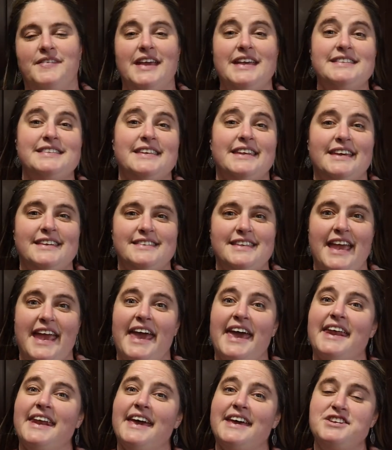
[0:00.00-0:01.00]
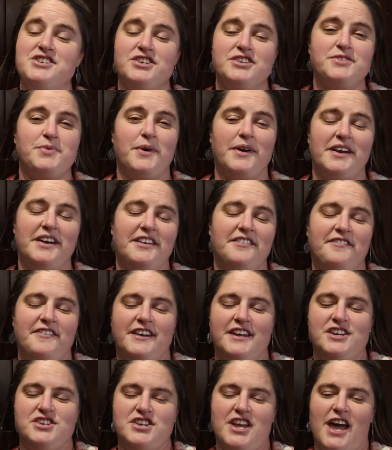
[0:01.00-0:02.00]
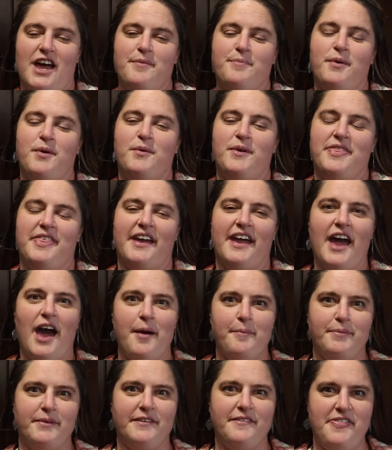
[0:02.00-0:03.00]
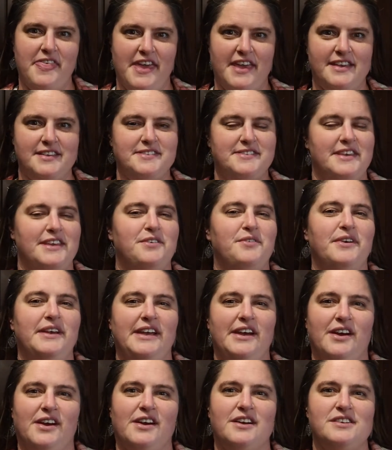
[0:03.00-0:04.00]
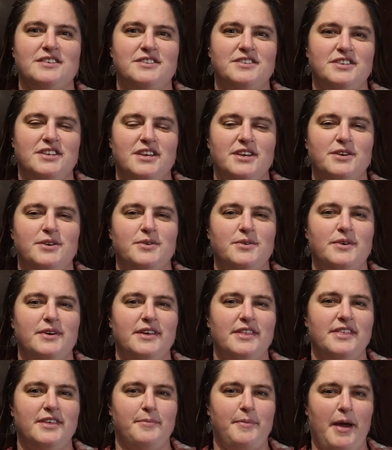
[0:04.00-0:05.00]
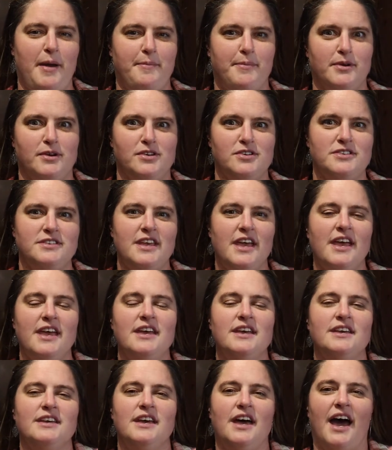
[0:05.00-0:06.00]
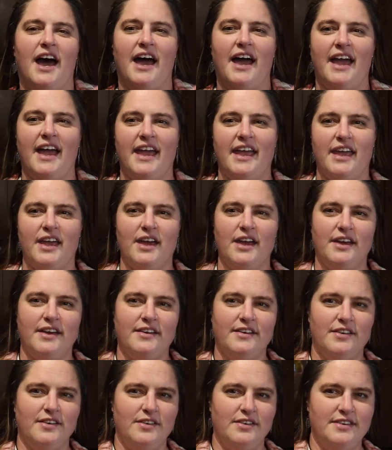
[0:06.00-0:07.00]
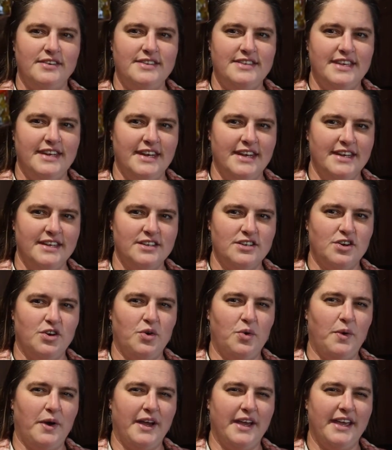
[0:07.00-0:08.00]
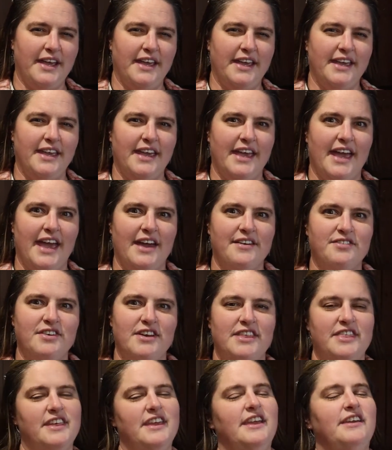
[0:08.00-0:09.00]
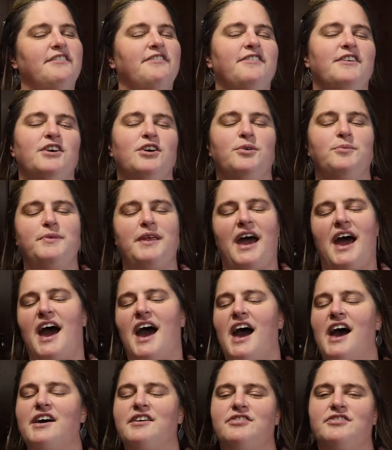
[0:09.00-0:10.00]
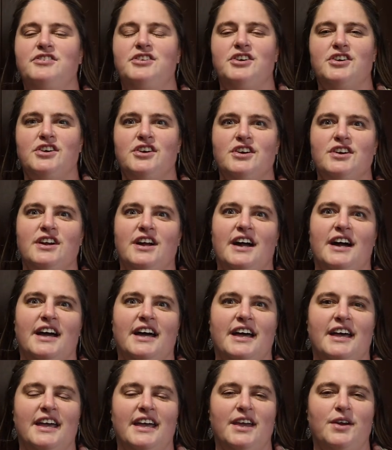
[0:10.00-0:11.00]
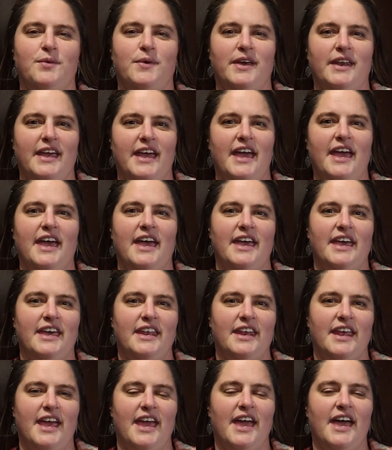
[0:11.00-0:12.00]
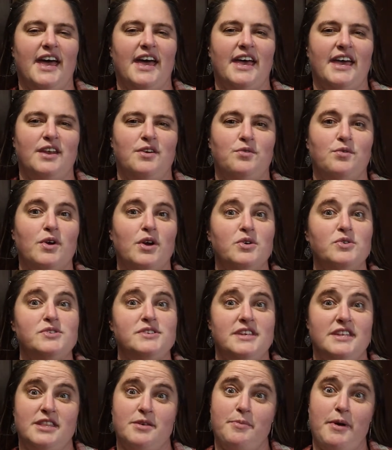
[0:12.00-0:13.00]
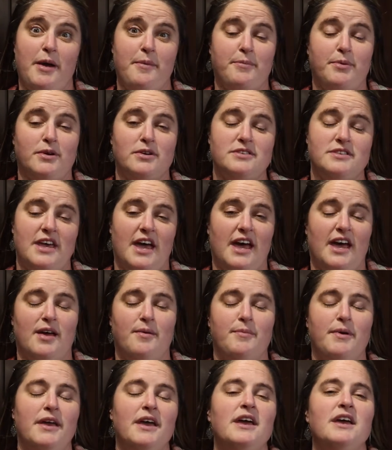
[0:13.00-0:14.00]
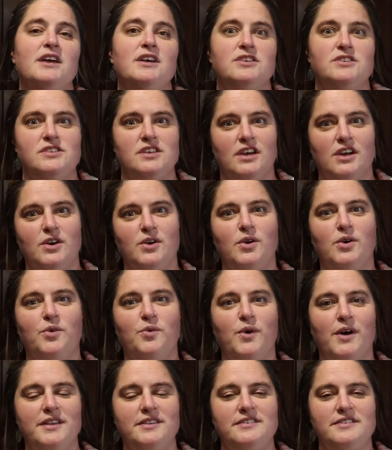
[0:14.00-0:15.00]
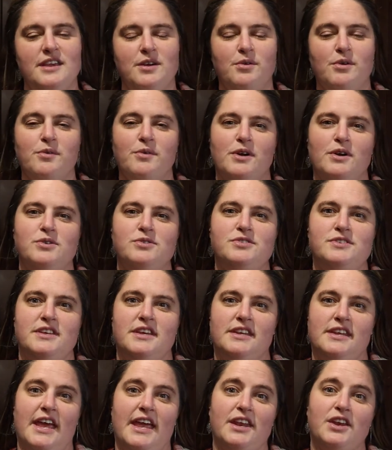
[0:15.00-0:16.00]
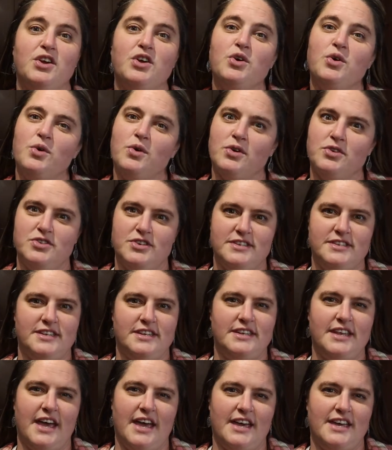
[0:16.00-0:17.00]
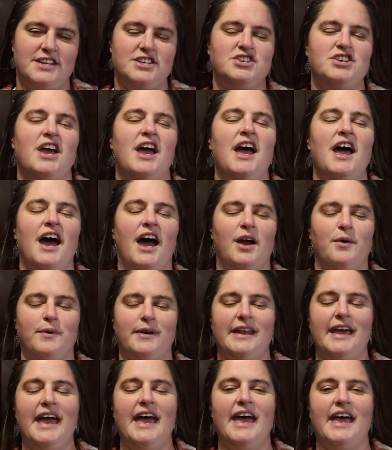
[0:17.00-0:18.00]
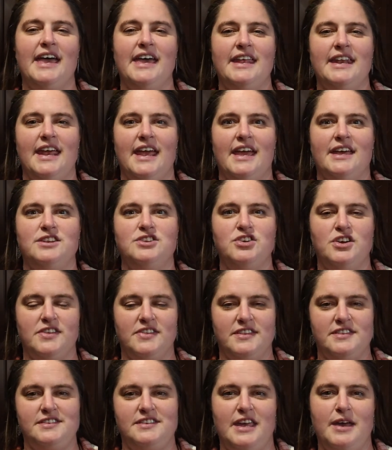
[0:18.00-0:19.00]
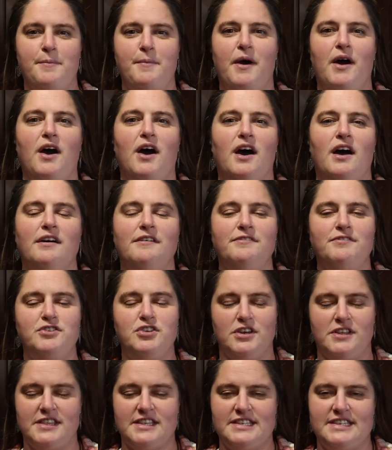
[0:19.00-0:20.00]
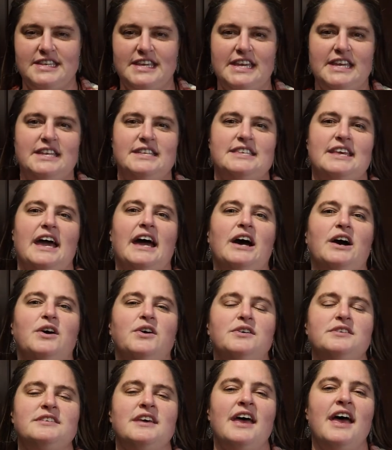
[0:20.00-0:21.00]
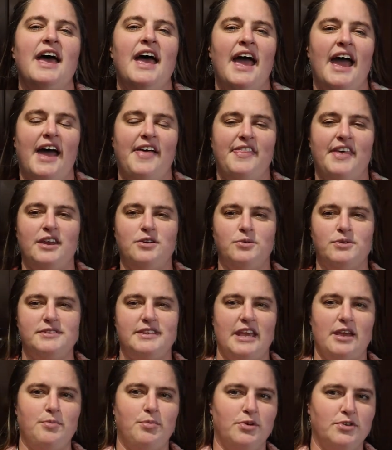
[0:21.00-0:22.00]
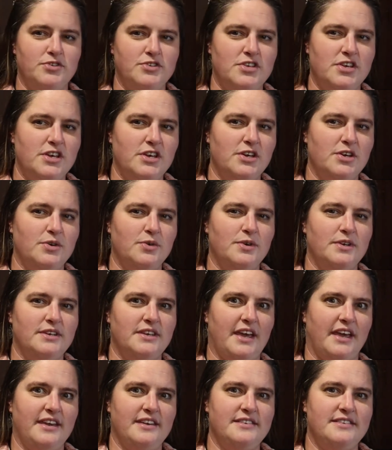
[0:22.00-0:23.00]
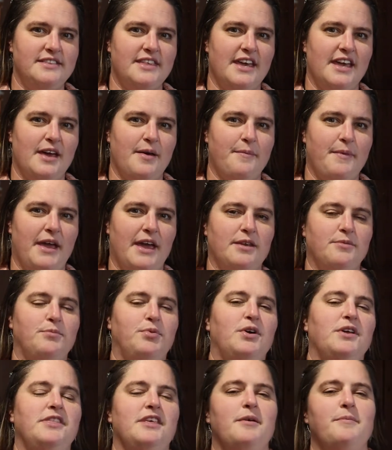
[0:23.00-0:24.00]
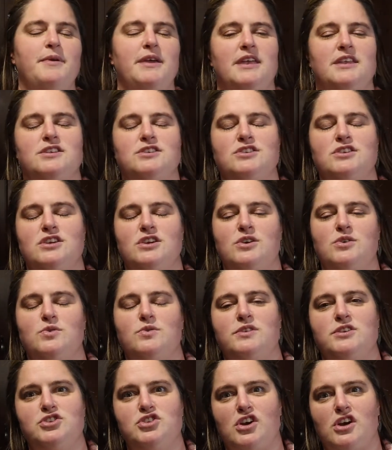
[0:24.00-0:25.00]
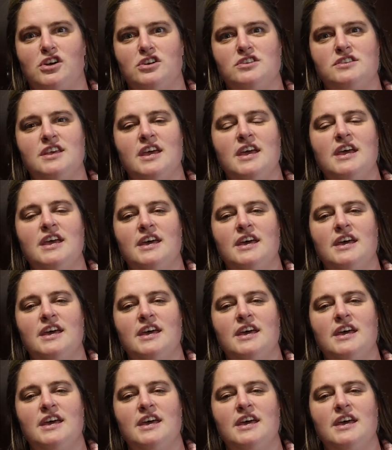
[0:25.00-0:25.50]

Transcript: It's the next day, and I just wanted to finish up with a couple of things in regards to the peppers. I didn't quite get everything filmed after I went ahead and roasted the peppers up. So once they were roasted and cooled just a touch, I went ahead and took the stem off, took the seeds out, and then was able to dice them and put them into the jars.